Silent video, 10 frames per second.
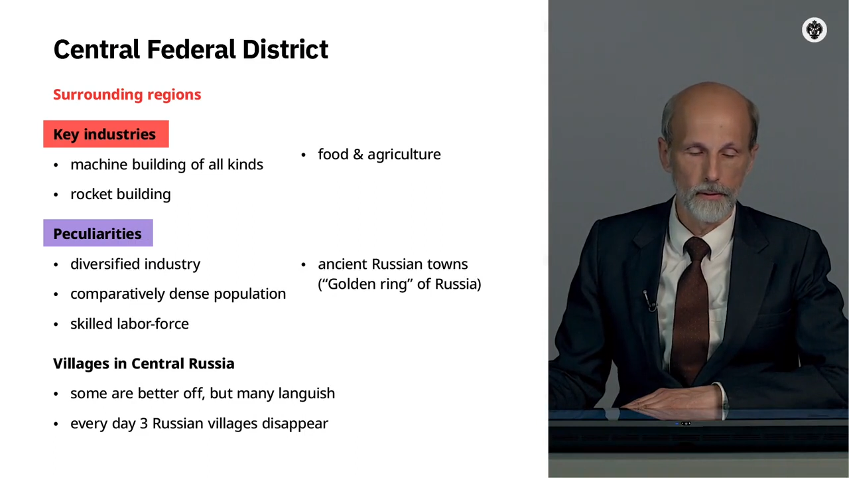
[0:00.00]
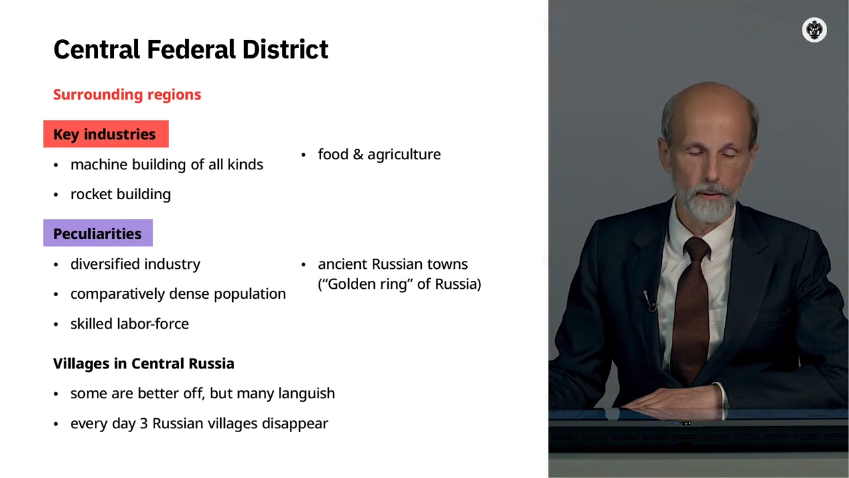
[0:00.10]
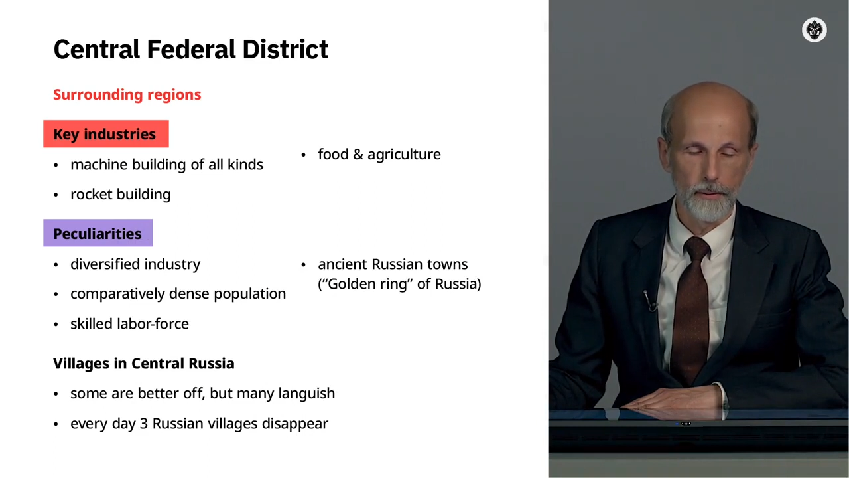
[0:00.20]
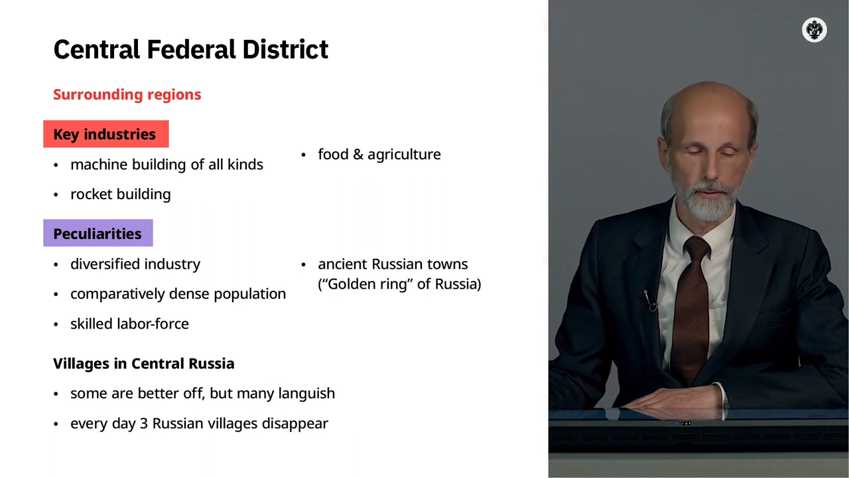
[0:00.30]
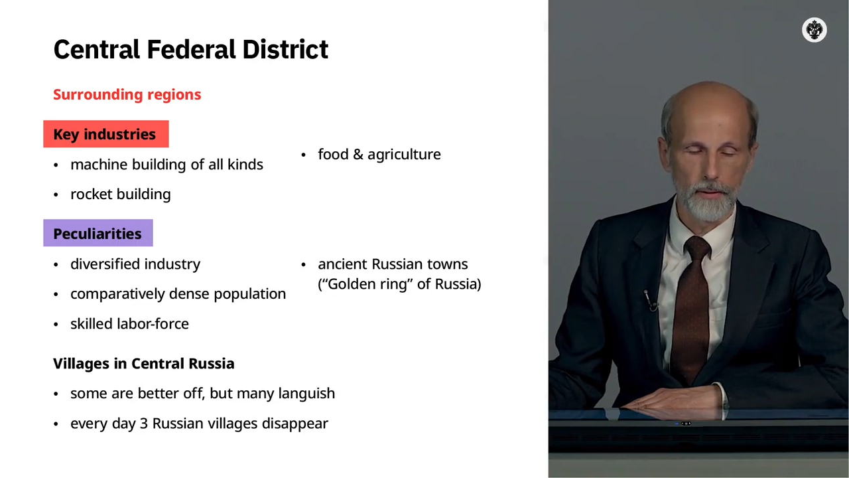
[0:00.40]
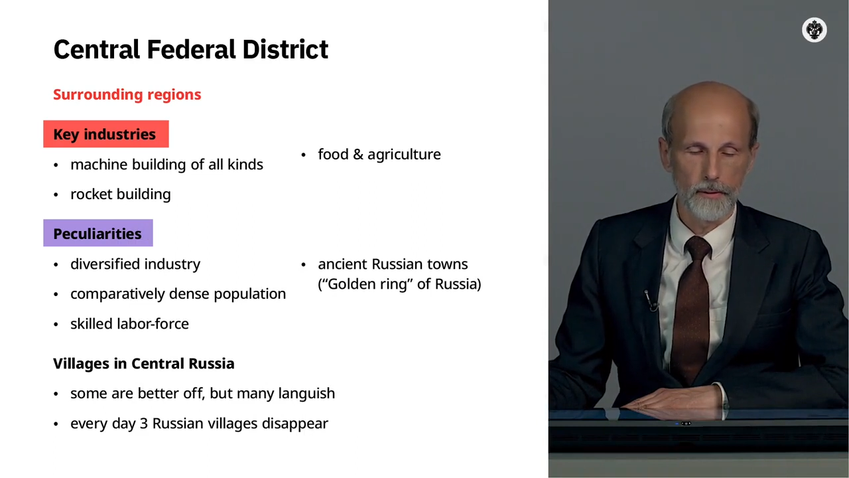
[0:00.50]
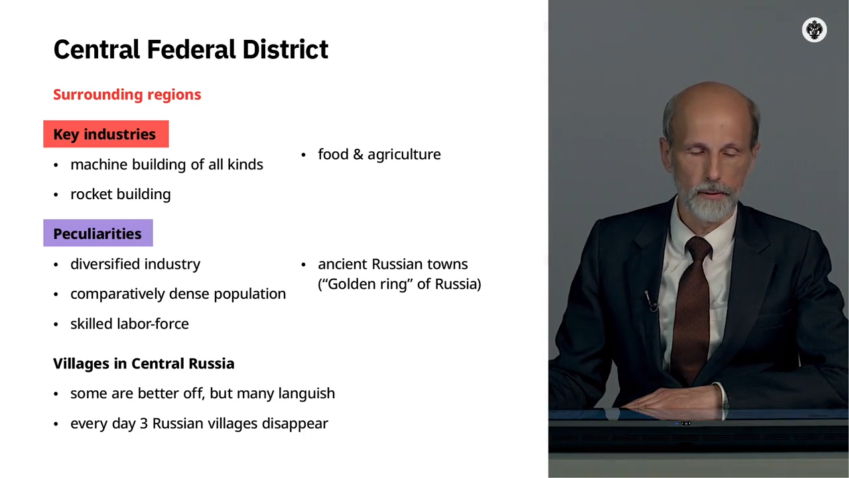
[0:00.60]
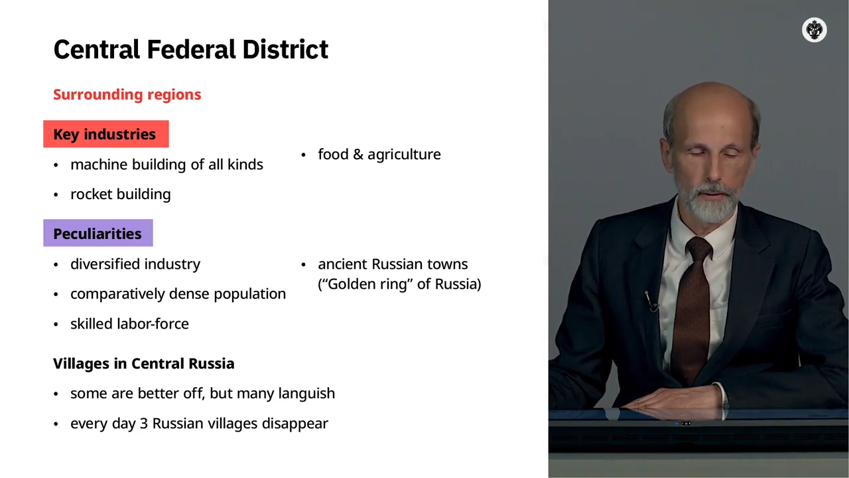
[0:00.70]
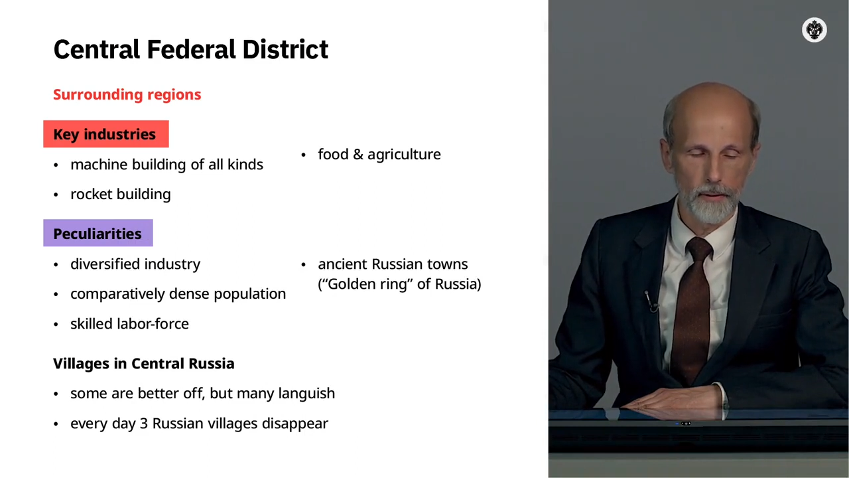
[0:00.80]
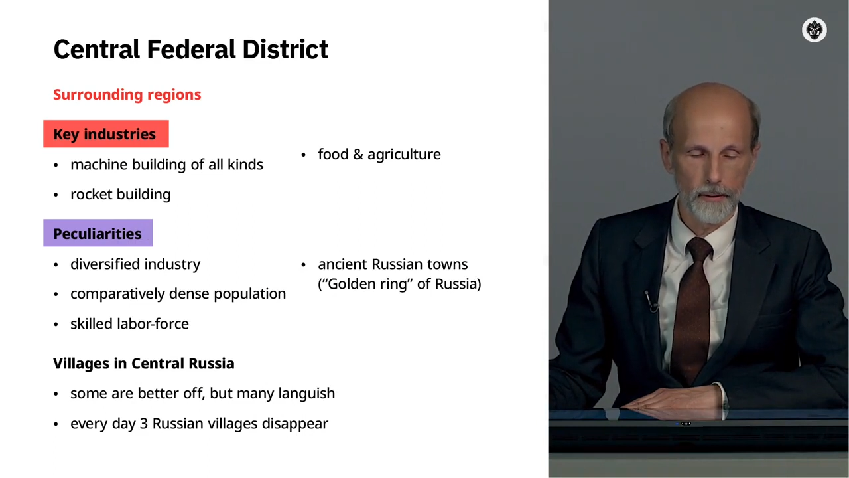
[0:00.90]
represented
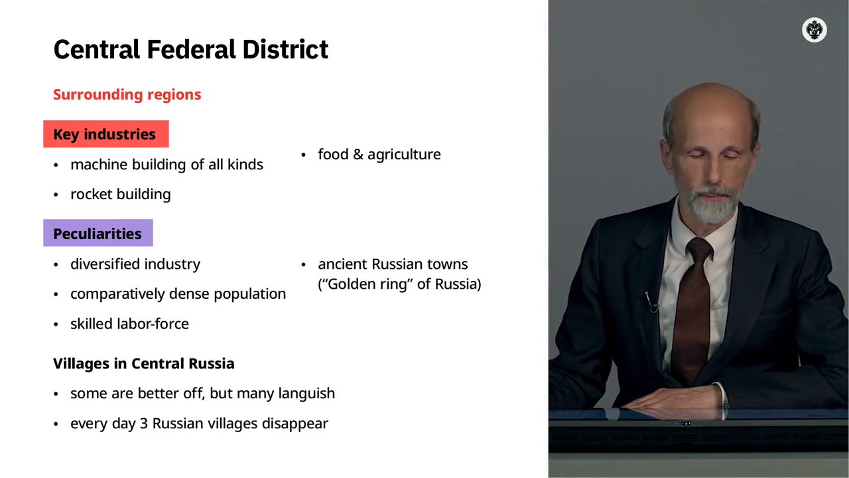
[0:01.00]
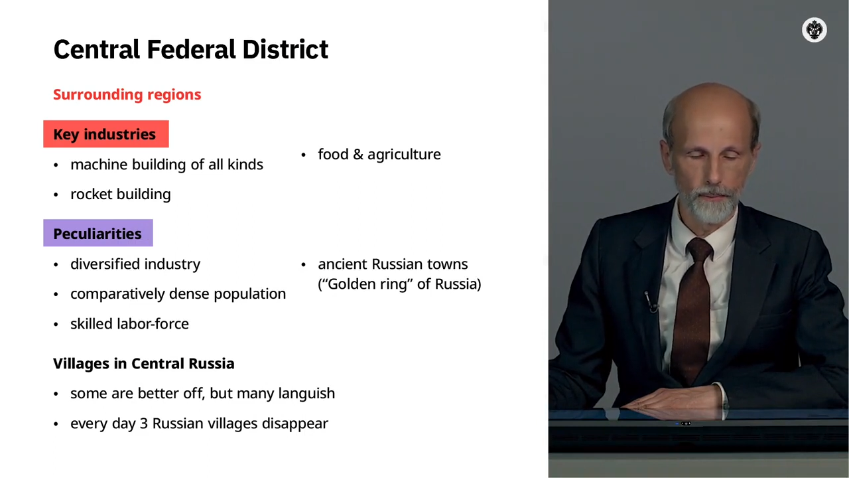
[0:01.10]
here.